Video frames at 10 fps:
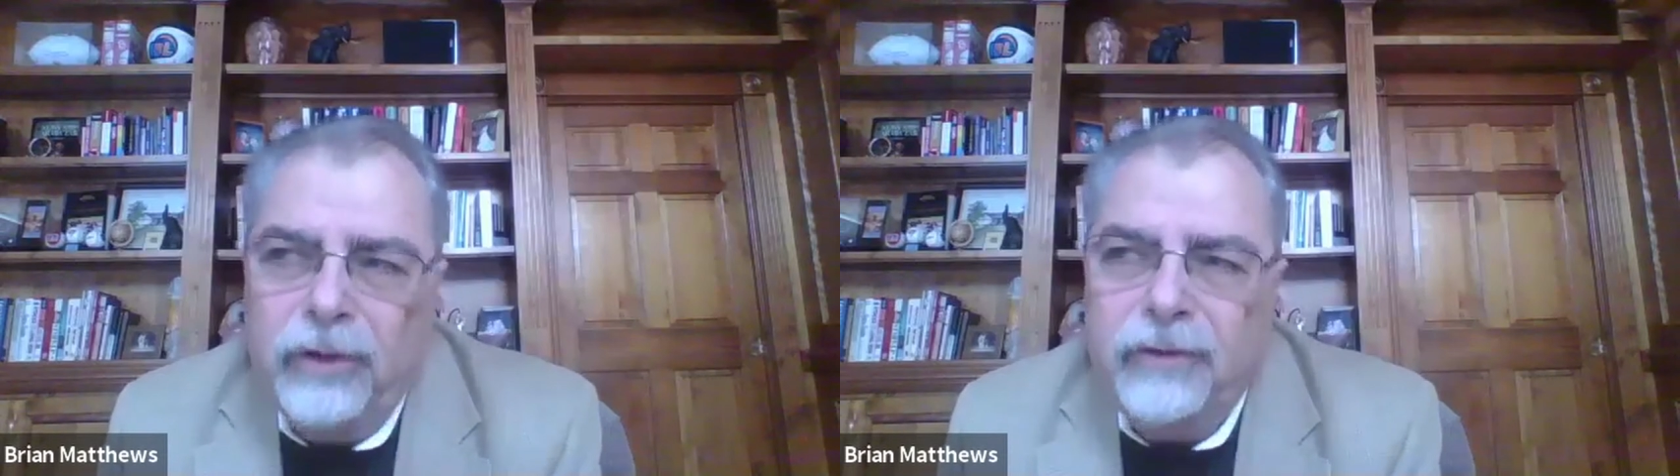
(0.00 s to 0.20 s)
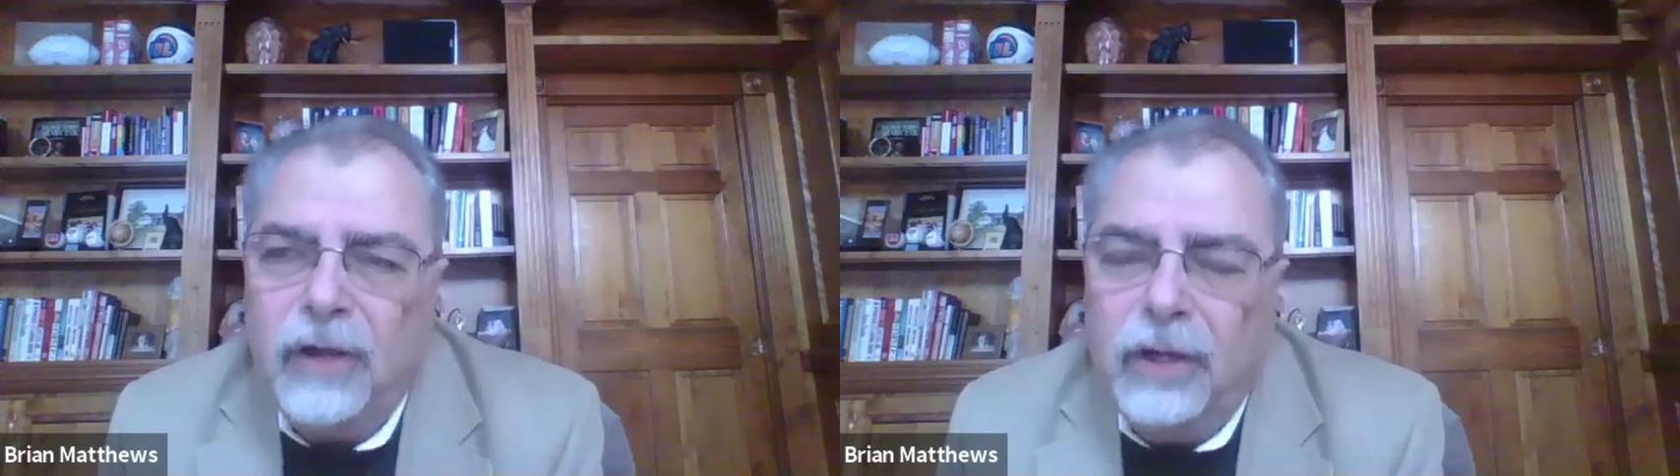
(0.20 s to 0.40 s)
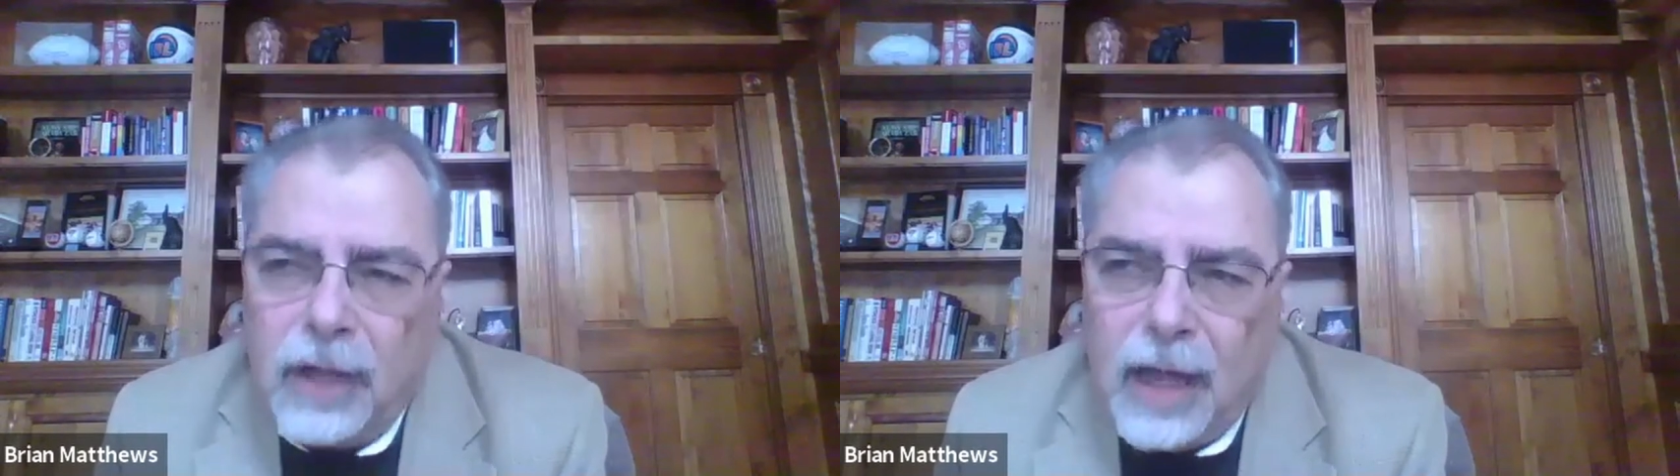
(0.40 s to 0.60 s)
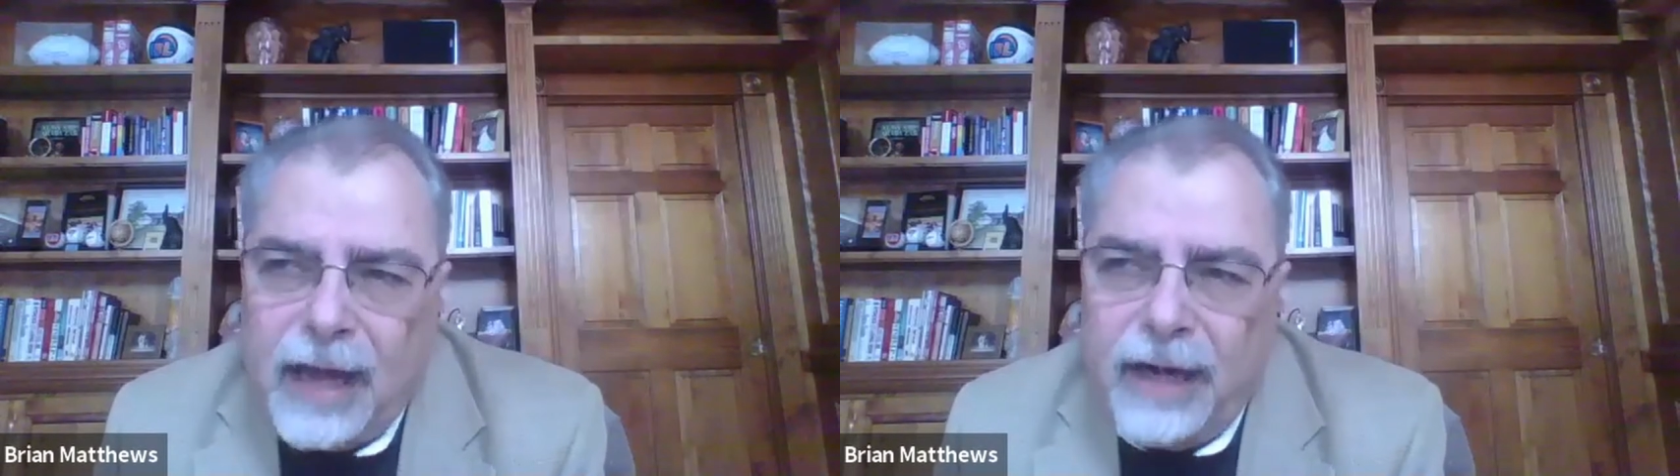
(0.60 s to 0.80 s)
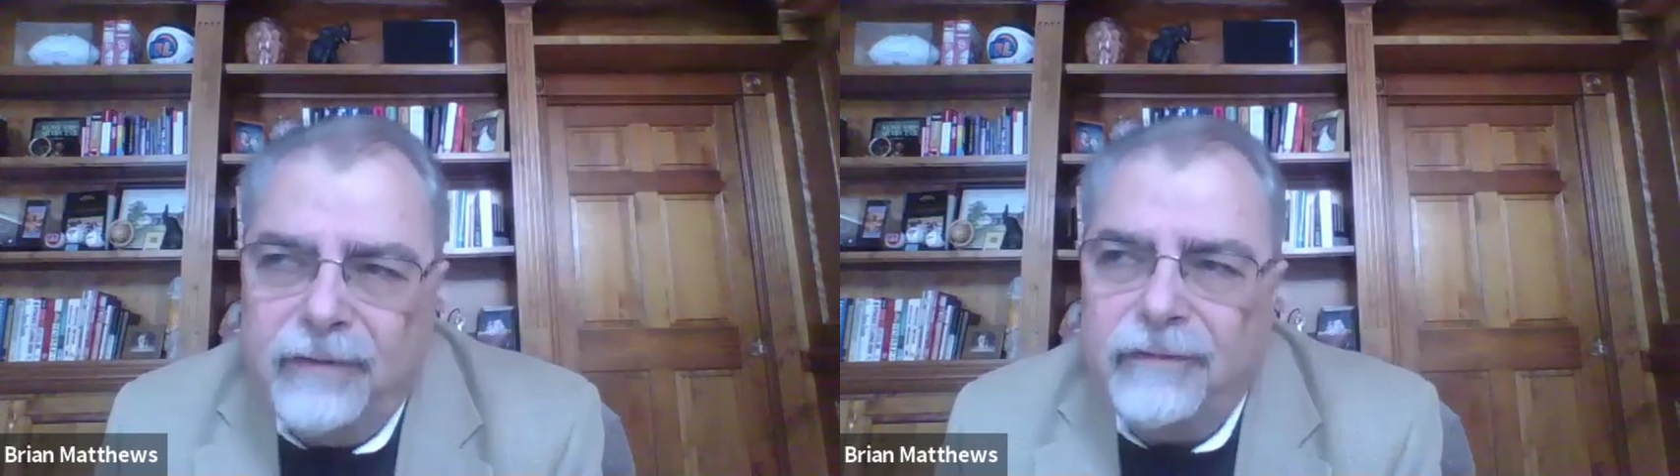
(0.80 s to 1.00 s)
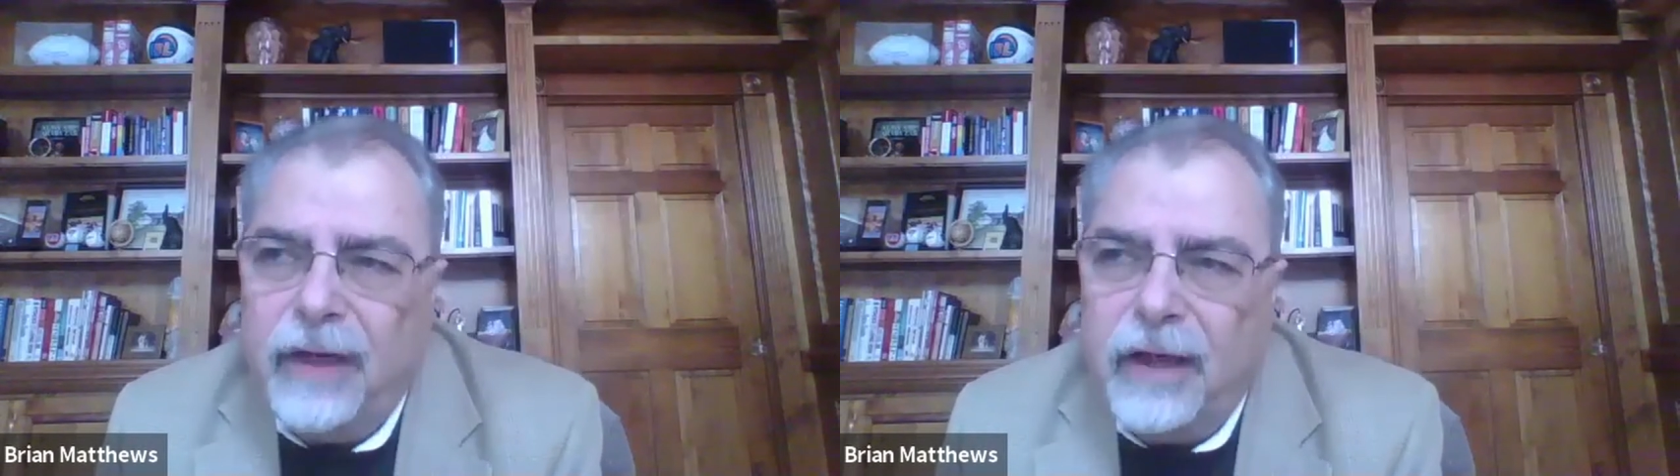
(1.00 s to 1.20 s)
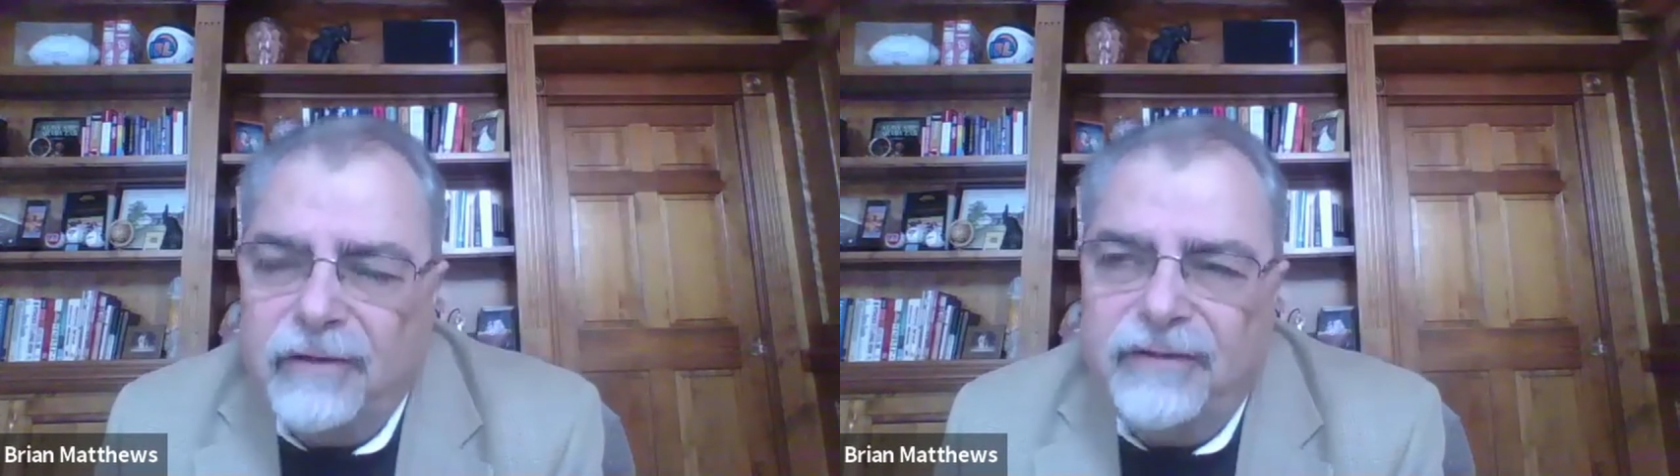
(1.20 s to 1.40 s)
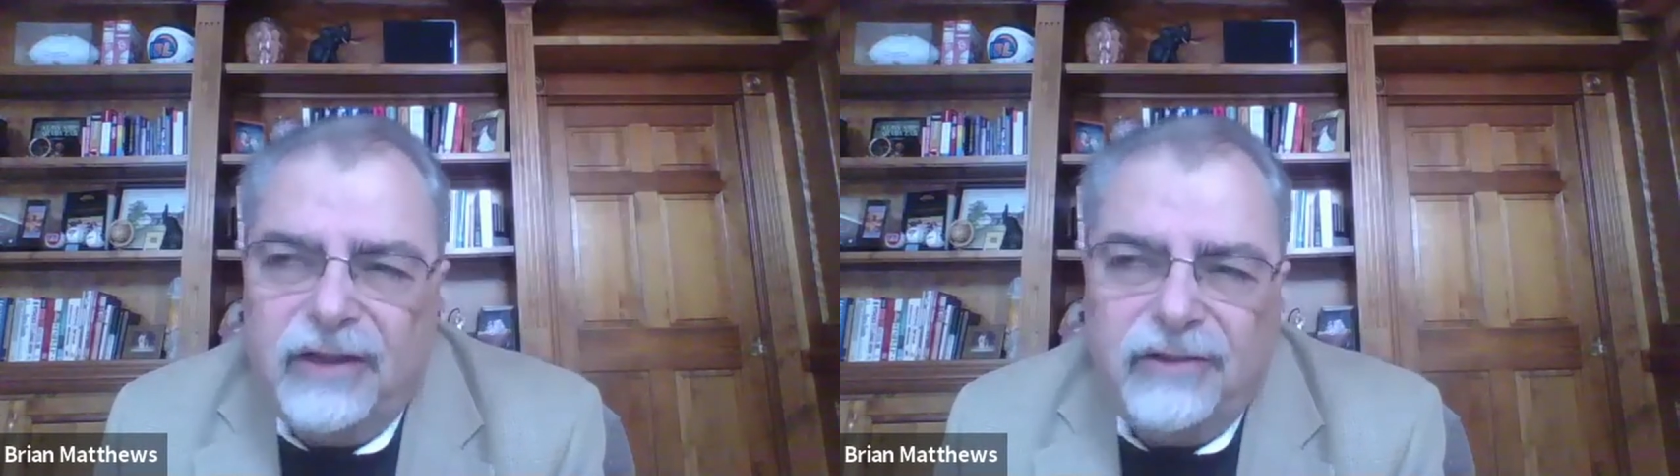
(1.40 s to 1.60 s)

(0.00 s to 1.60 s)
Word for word: there was a lot of uh,